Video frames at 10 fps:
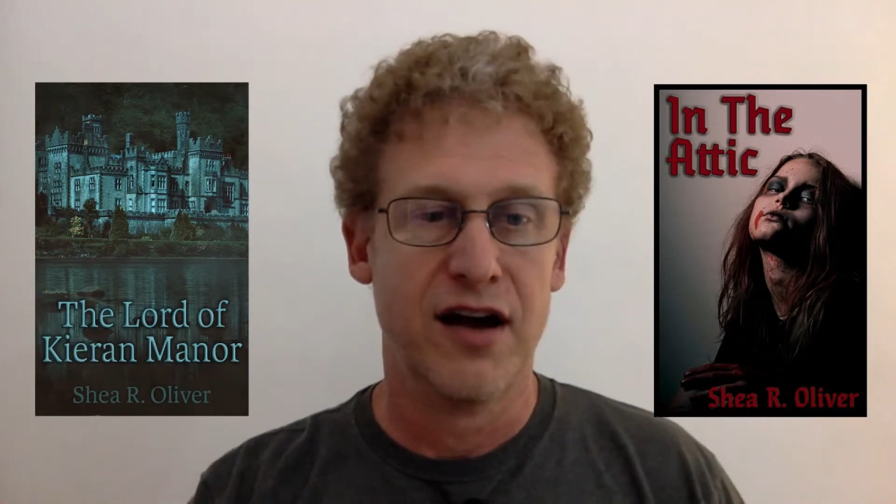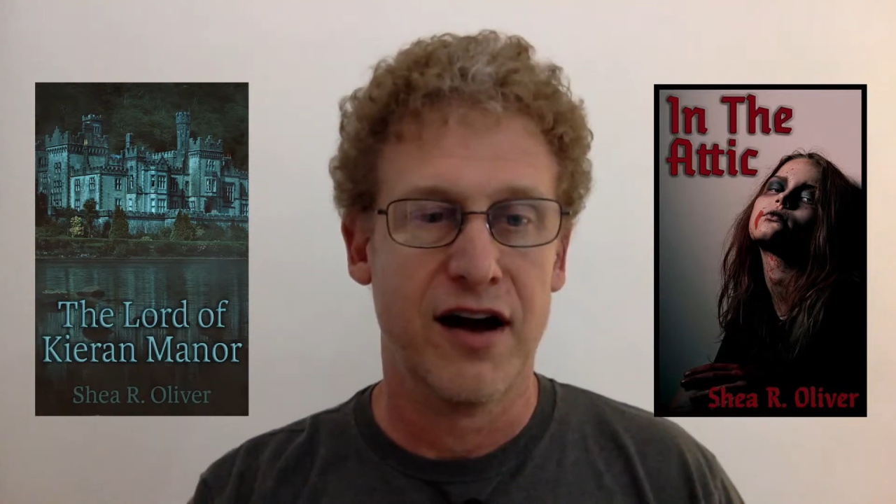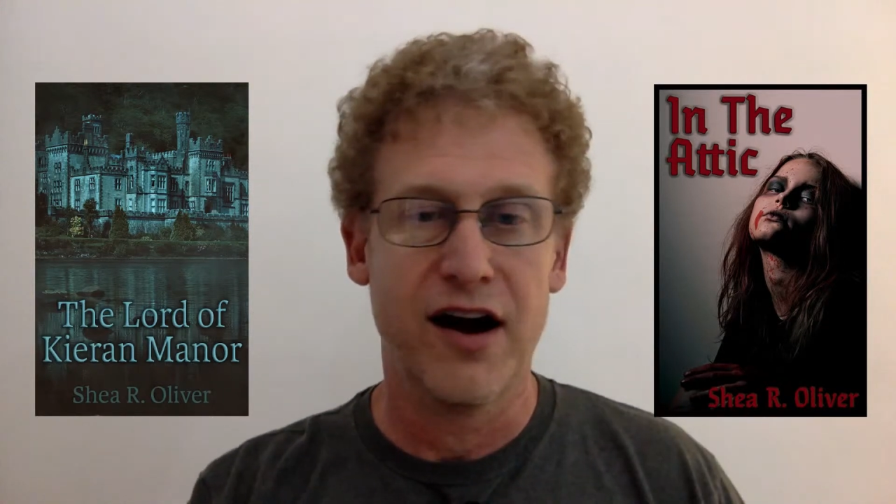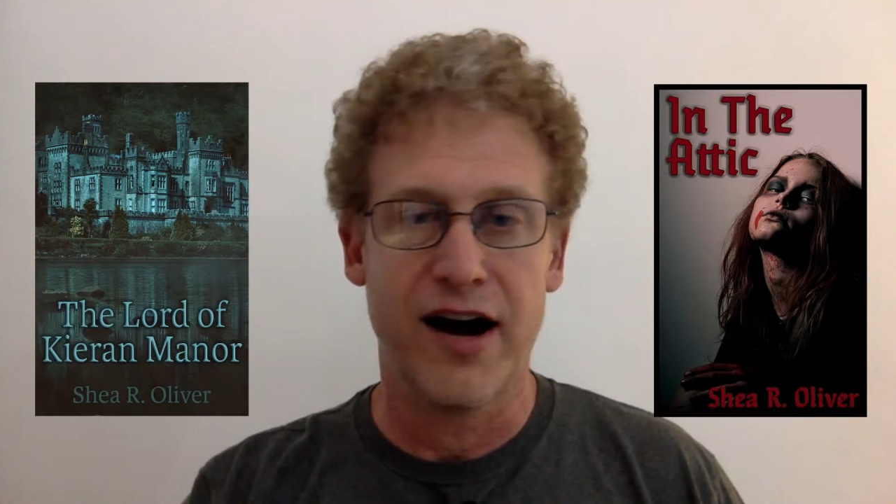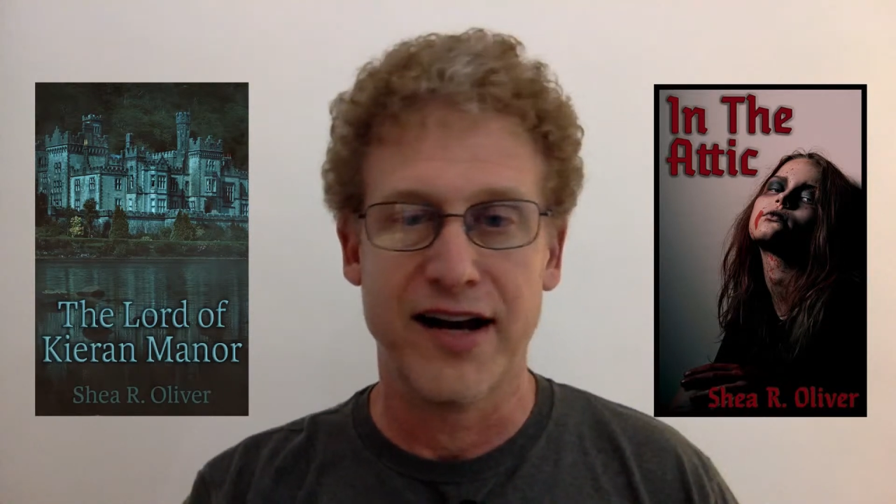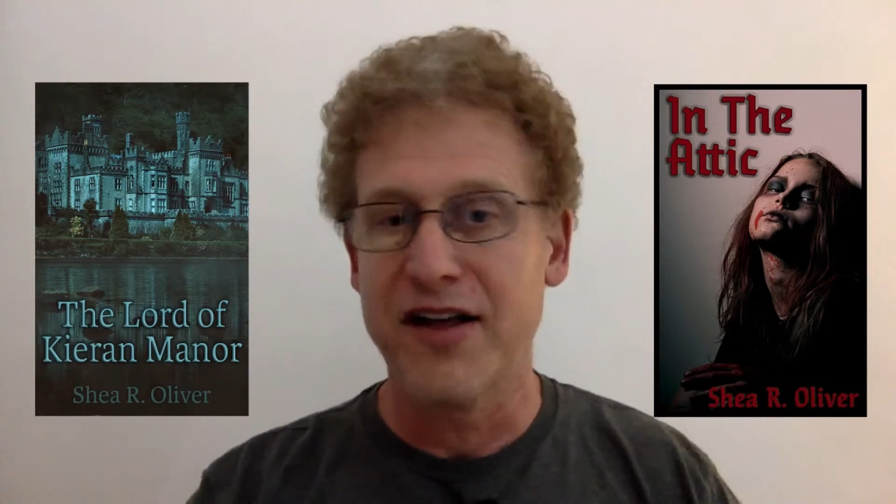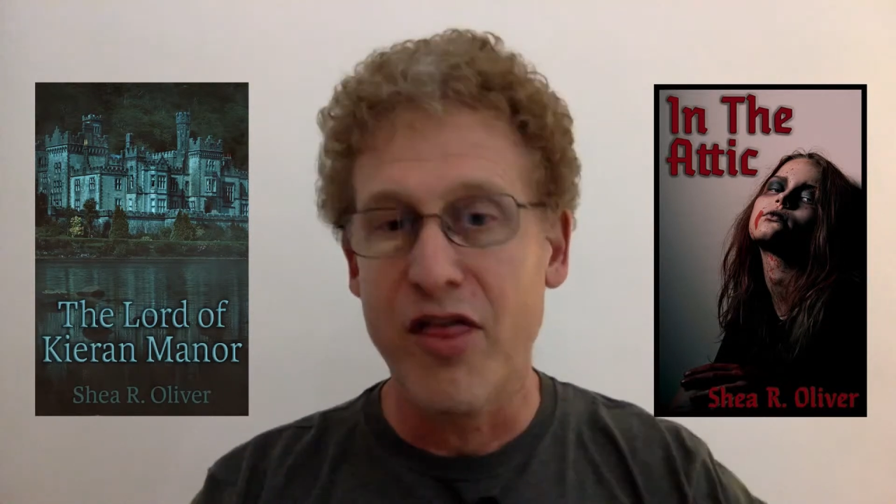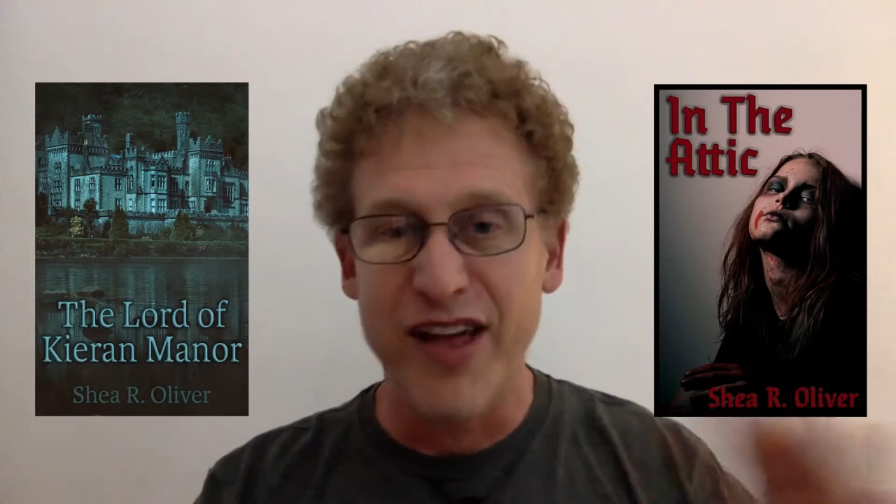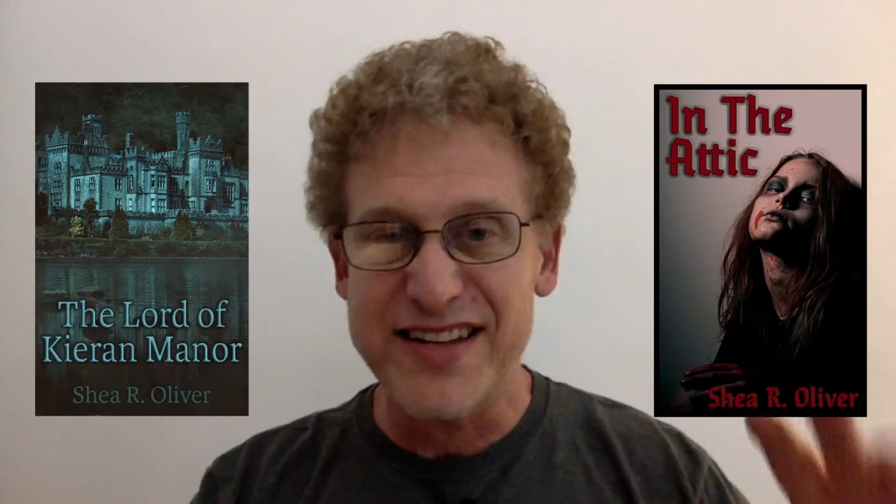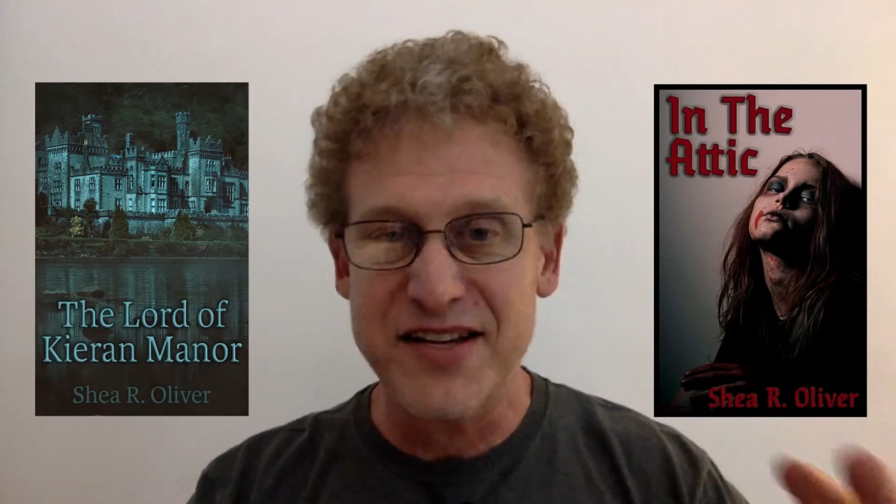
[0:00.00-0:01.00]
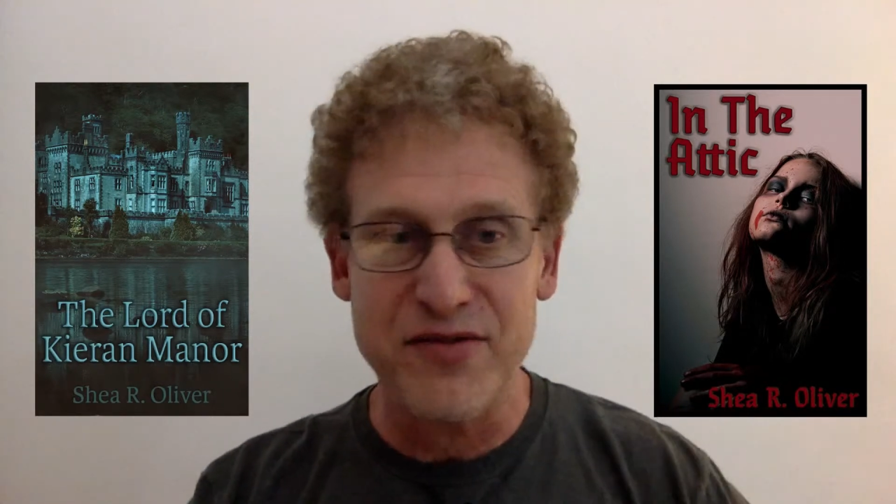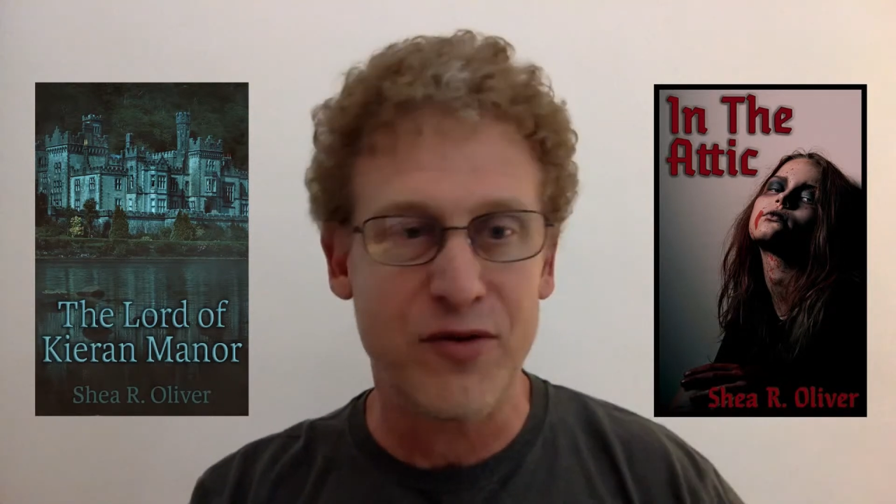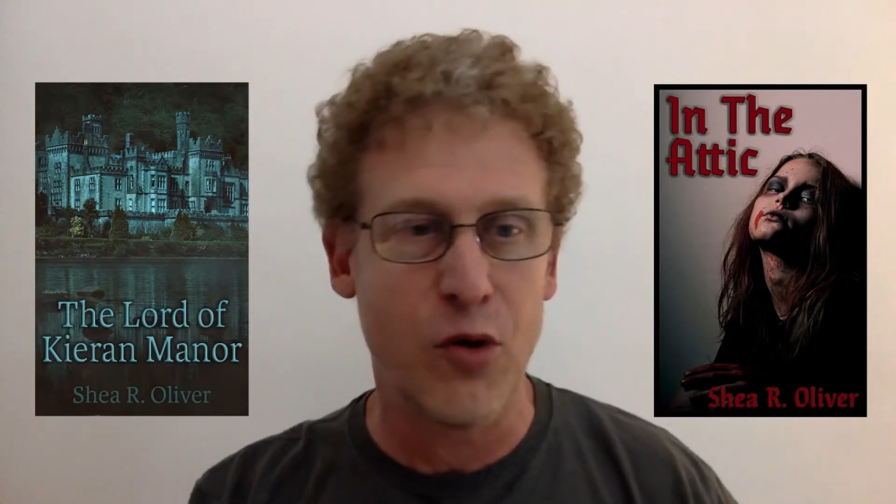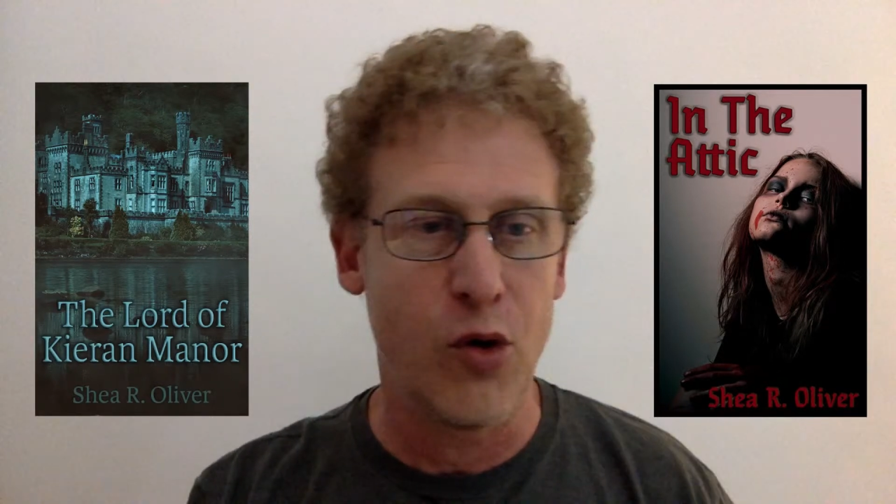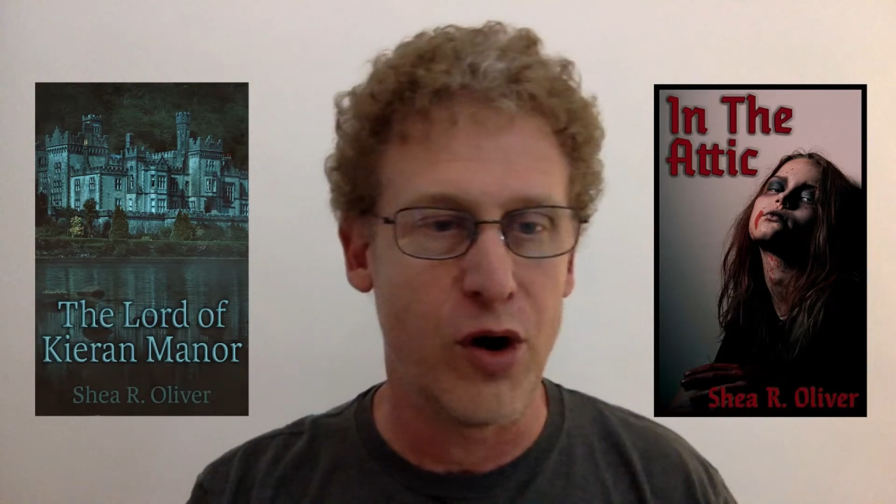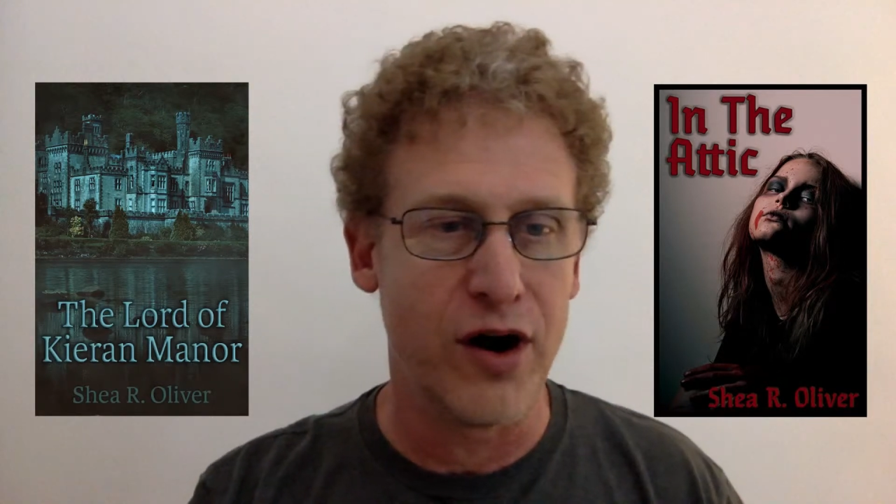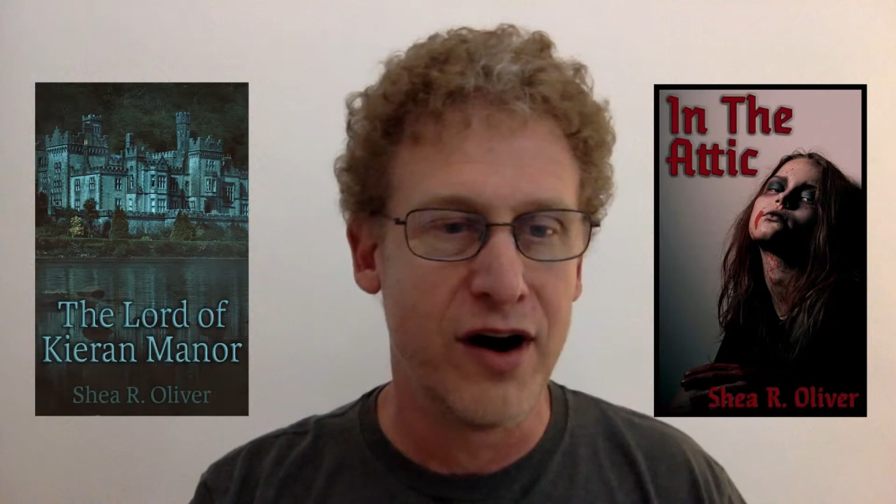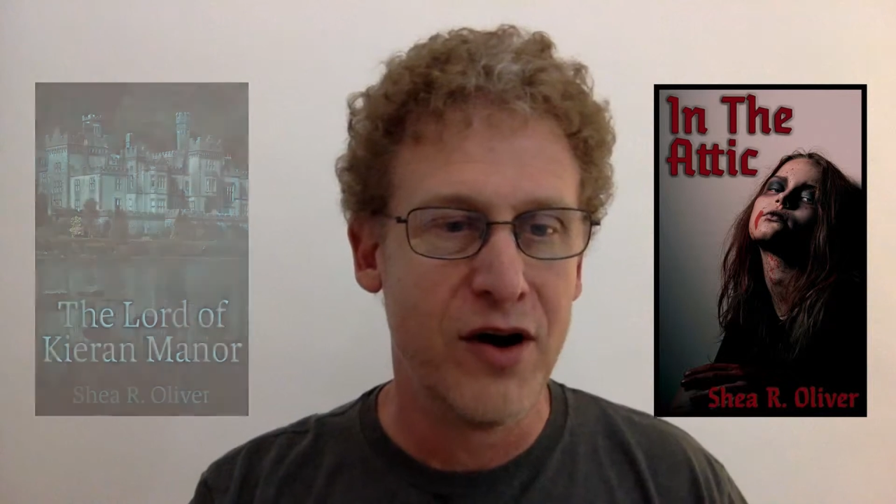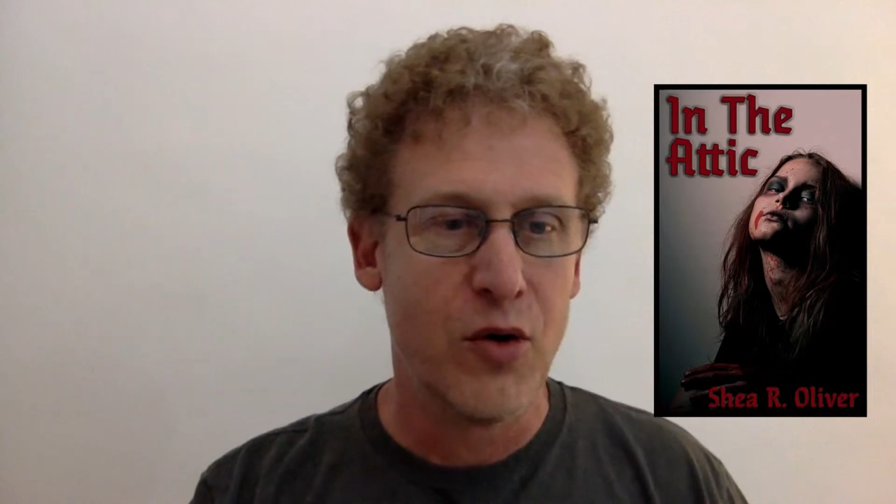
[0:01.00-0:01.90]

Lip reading: All right, that's it for horror.